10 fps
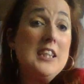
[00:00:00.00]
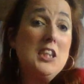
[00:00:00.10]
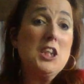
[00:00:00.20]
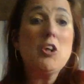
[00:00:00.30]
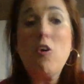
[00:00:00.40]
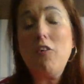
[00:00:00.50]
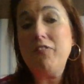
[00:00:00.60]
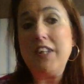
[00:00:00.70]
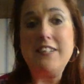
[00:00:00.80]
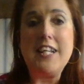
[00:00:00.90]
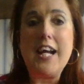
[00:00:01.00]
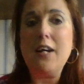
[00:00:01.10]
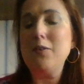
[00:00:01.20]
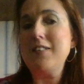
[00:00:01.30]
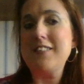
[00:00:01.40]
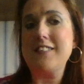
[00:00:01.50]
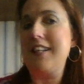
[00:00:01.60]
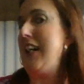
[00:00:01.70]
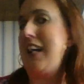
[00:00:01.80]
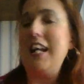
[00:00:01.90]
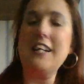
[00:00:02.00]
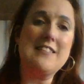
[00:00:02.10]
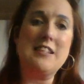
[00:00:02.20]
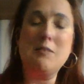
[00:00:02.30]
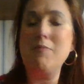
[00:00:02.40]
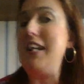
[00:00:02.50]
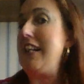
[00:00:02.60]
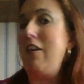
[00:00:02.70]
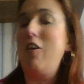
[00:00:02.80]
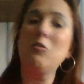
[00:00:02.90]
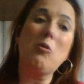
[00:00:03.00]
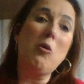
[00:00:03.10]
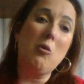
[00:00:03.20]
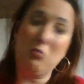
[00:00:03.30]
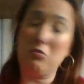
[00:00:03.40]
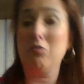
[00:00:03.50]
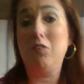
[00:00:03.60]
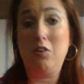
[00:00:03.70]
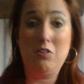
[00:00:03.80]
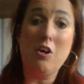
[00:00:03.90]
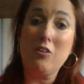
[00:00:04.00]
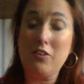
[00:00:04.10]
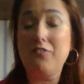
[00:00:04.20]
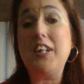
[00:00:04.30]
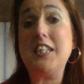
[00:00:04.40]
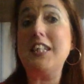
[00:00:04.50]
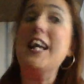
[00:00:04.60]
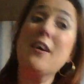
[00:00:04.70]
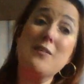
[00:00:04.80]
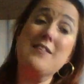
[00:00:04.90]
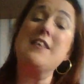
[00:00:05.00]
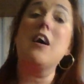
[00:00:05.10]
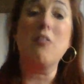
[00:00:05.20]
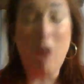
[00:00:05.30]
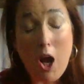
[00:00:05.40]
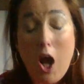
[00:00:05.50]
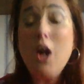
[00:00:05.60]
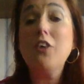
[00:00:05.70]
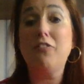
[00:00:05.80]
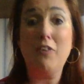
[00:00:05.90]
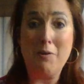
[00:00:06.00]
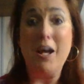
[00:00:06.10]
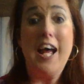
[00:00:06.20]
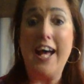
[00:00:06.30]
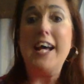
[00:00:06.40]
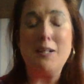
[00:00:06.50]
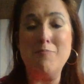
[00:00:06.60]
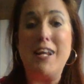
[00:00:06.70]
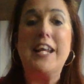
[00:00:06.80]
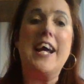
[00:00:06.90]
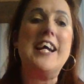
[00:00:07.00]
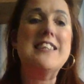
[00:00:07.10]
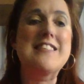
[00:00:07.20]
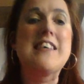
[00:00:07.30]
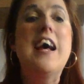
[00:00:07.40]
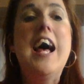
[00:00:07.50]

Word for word: short videos that are less than a minute long or longer videos that are over a minute.